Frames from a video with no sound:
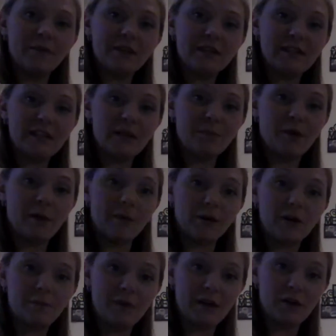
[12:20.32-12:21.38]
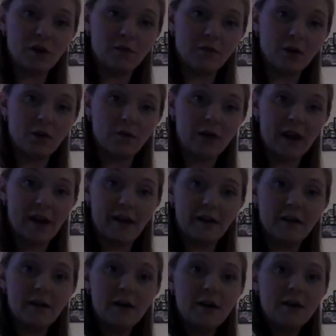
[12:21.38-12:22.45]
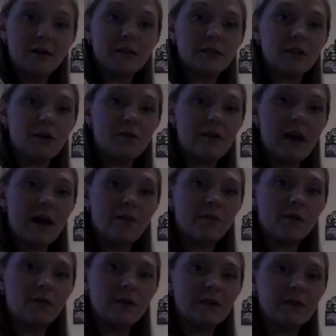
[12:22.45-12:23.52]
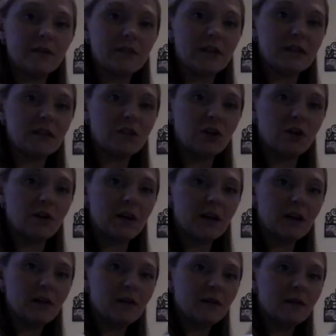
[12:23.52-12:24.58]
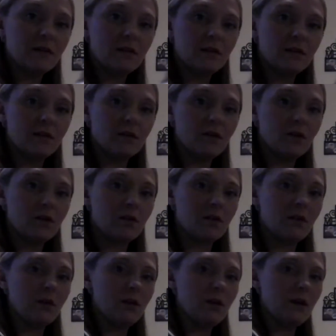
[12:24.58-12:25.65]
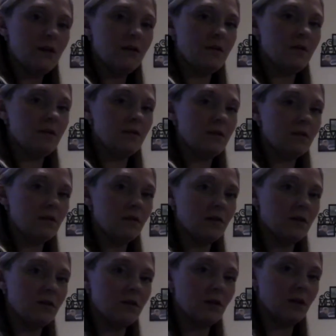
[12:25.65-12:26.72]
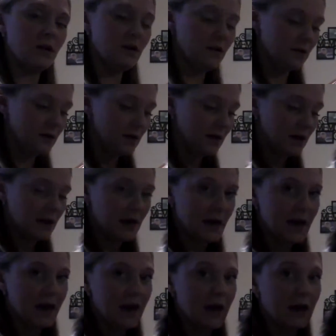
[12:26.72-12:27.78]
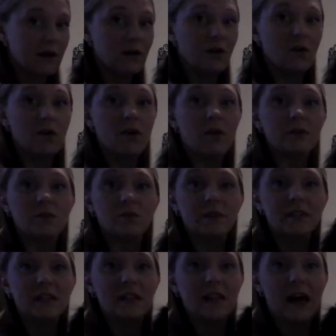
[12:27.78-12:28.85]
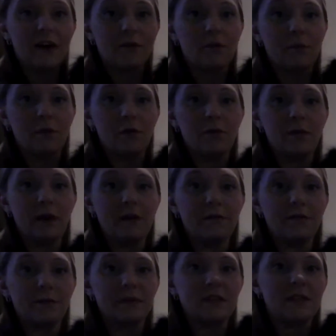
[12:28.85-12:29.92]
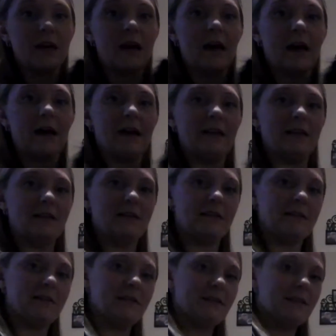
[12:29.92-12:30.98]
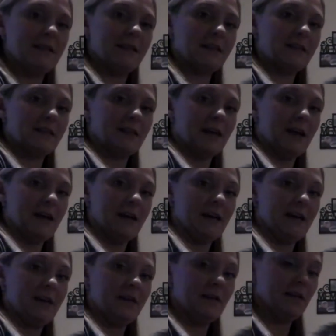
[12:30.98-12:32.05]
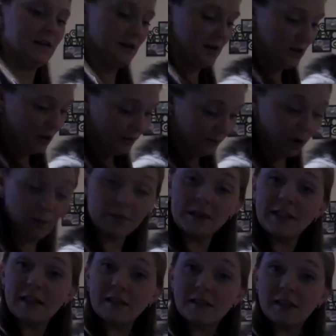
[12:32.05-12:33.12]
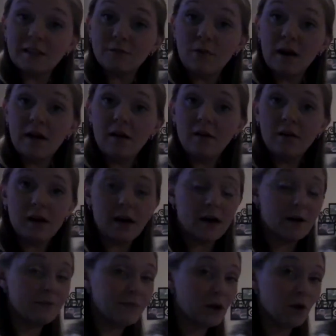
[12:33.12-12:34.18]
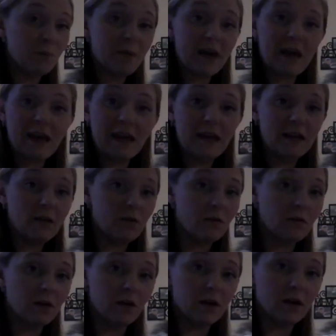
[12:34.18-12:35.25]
that Palmer could bend over okay. So now we're going to assess turning. Good. Good. And you also want to see lateral movement from side to side. Palmer does this well. No pain or